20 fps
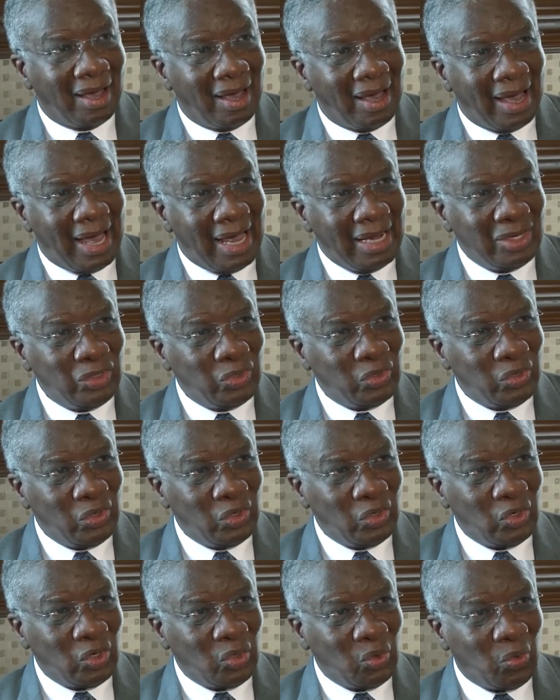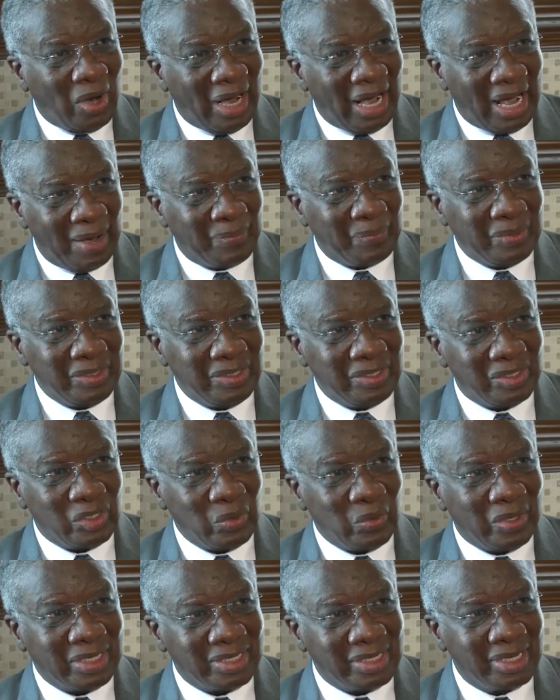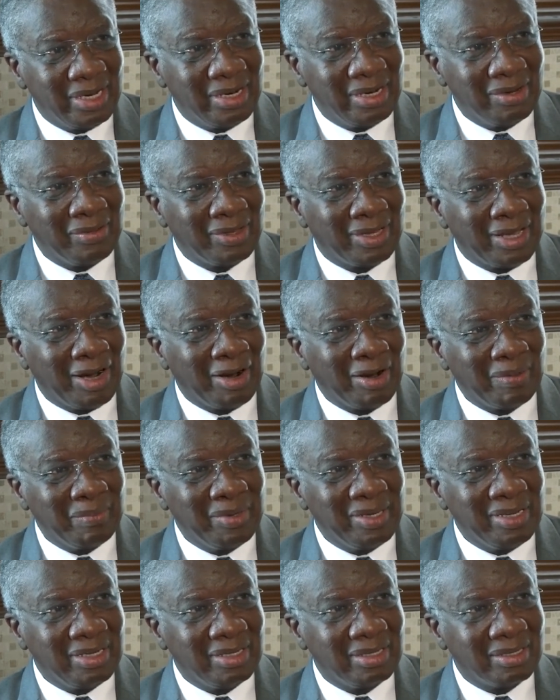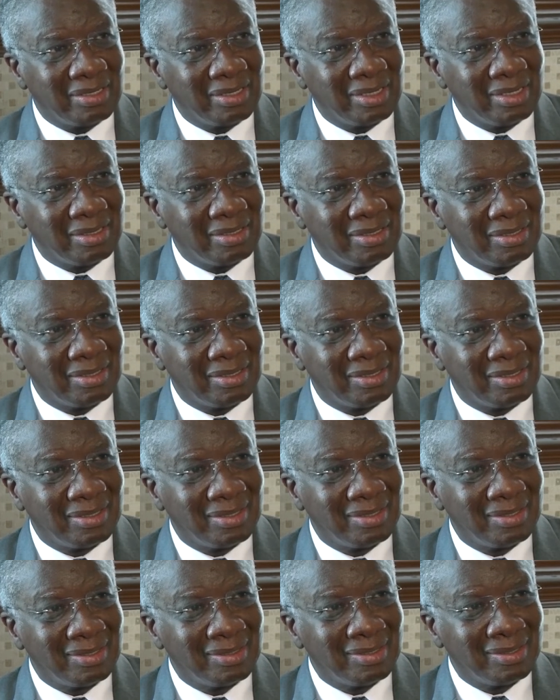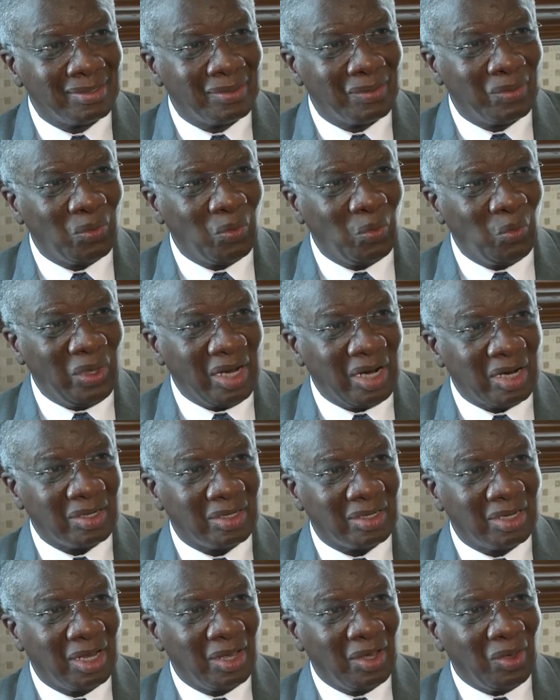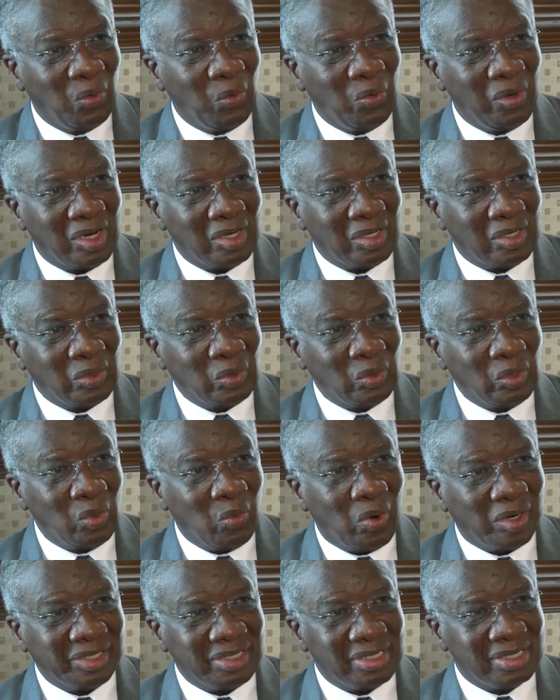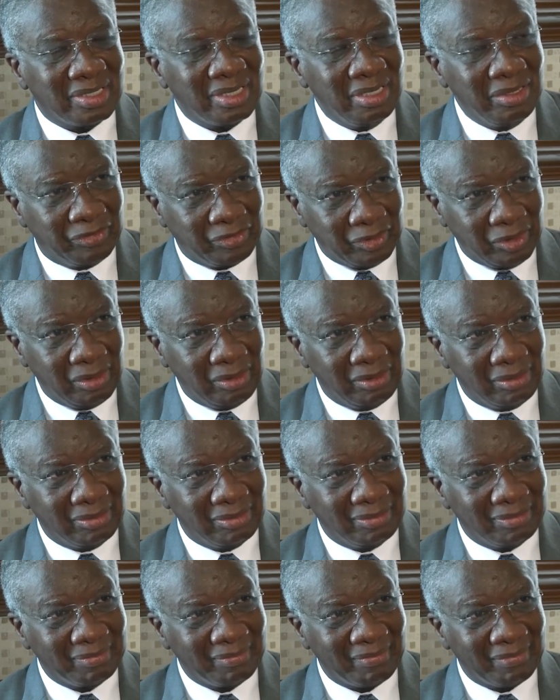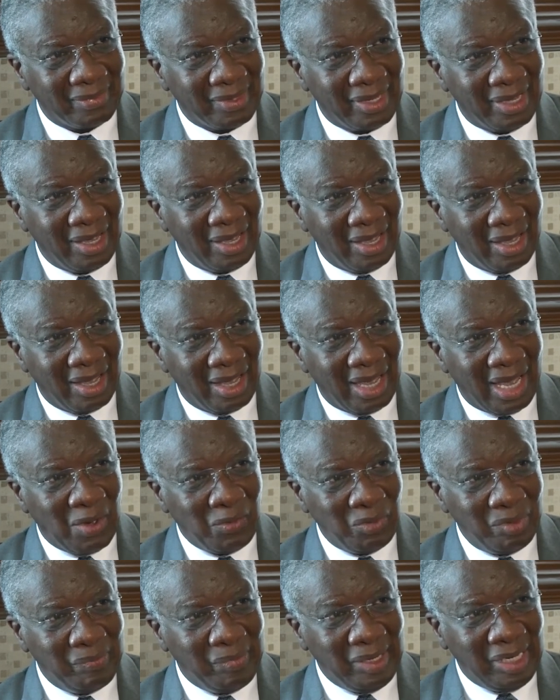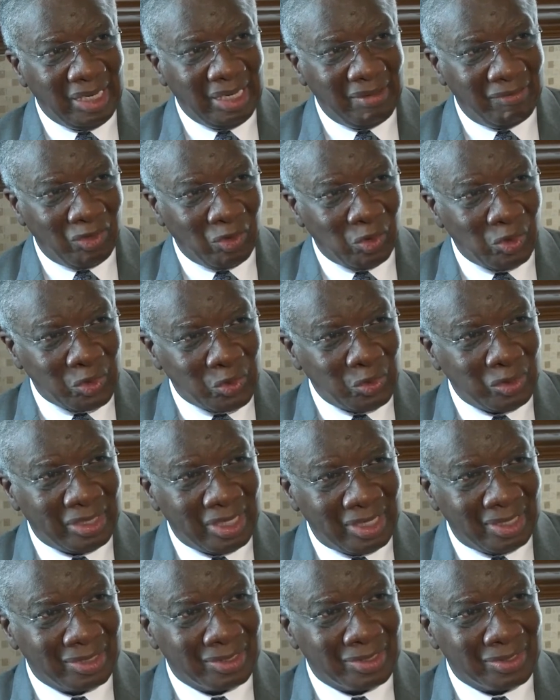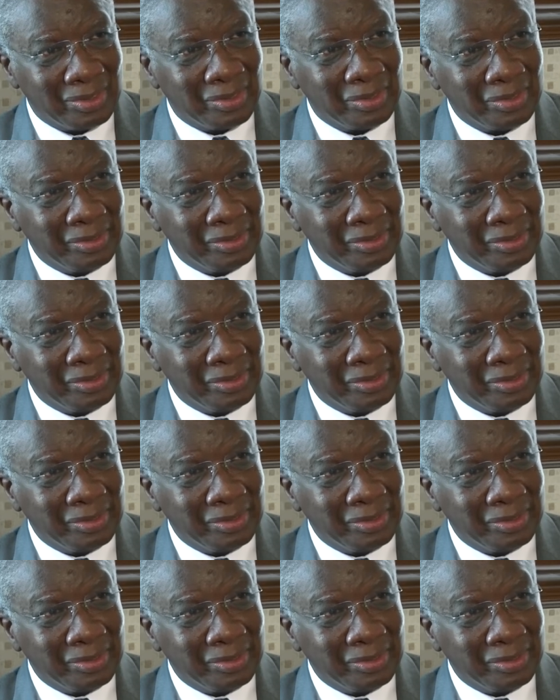And you know what happens to us here in the Caribbean is this. We are told what is sinful, and we believe those who tell us so.